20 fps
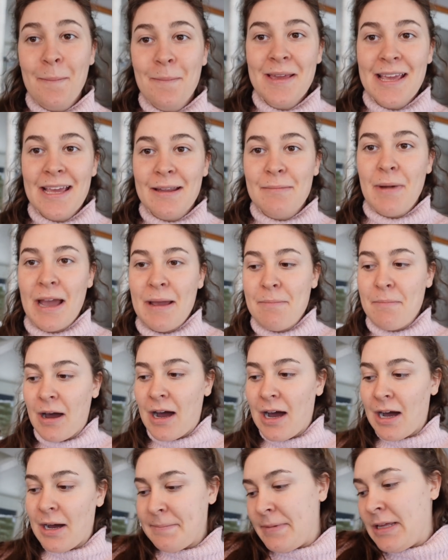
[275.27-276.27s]
Me and my
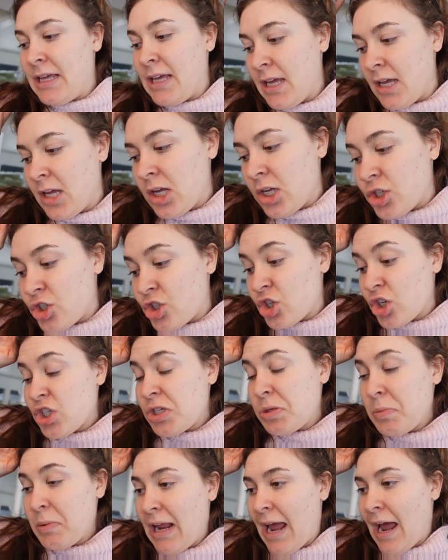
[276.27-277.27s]
mom
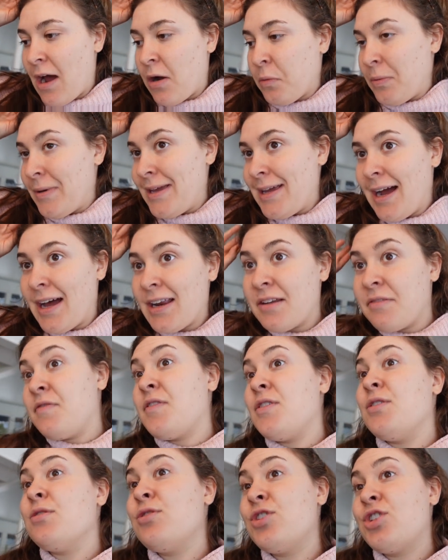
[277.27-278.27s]
just went out. We got a
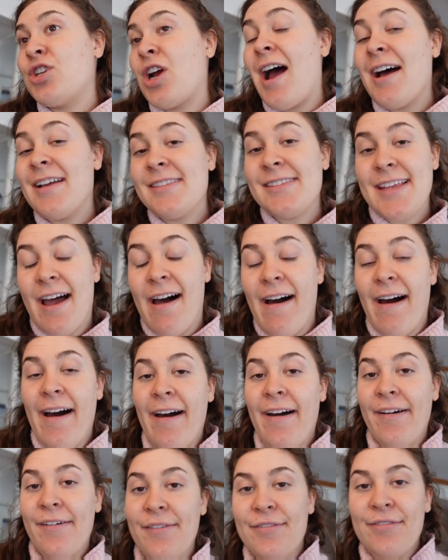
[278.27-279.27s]
few shots
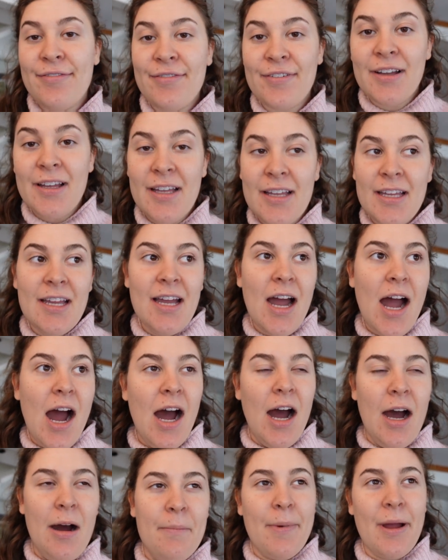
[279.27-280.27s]
of
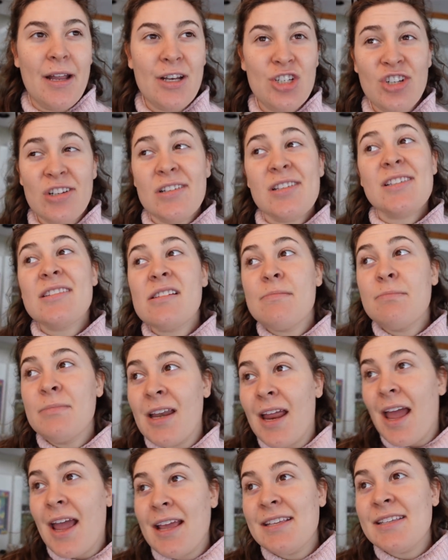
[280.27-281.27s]
just some
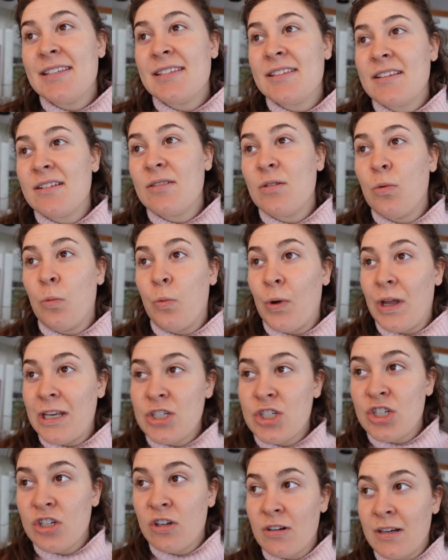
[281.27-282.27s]
nice
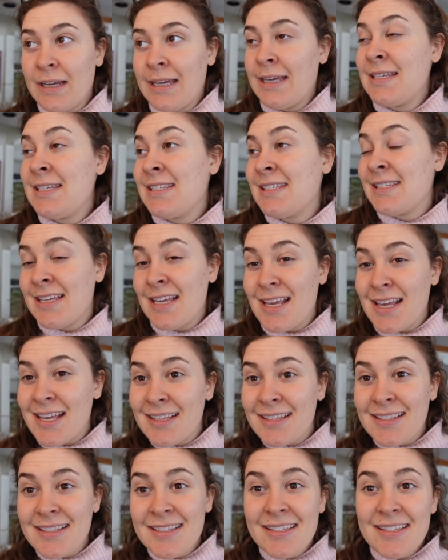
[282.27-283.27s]
wintry
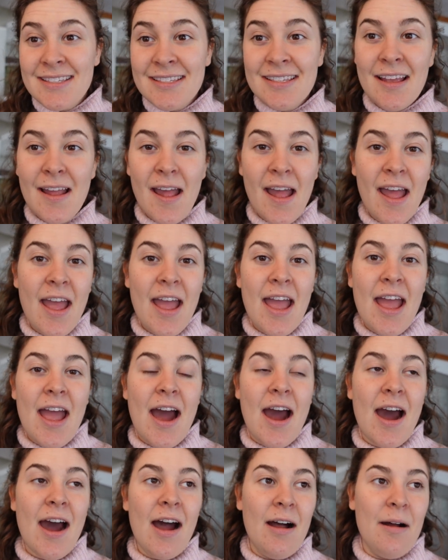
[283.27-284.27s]
scenes.
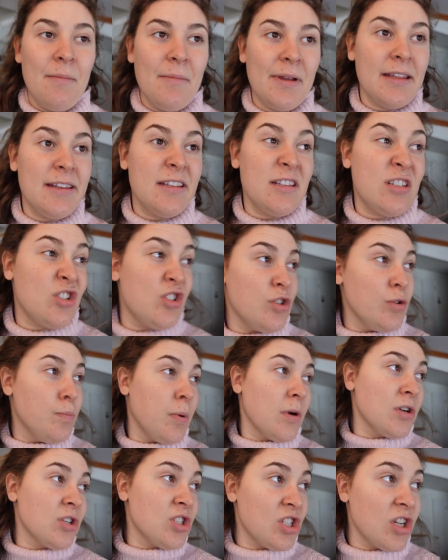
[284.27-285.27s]
It is
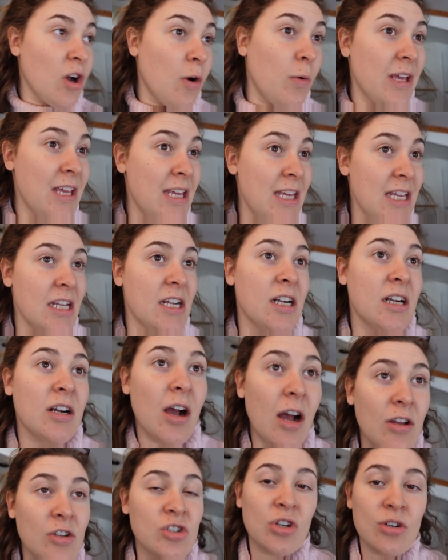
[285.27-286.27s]
super snowy here.
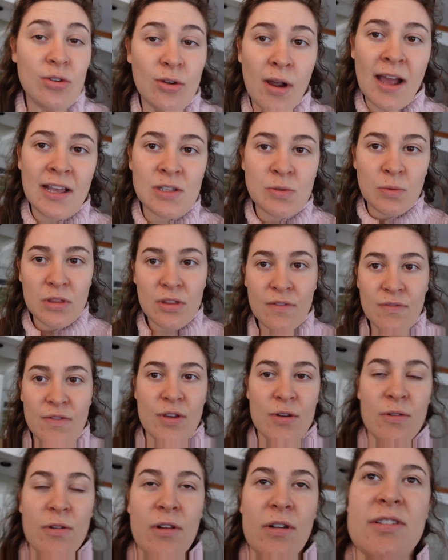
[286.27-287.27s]
I'll show you guys what the
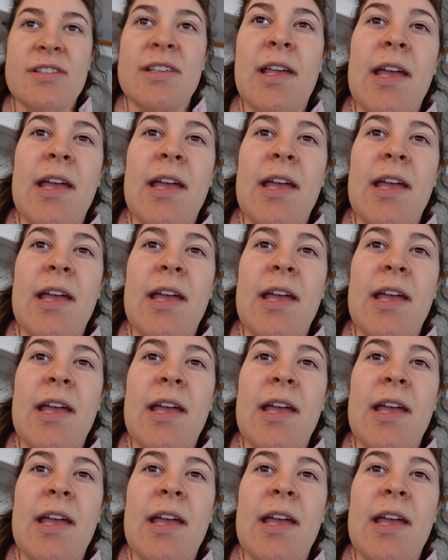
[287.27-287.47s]
view looks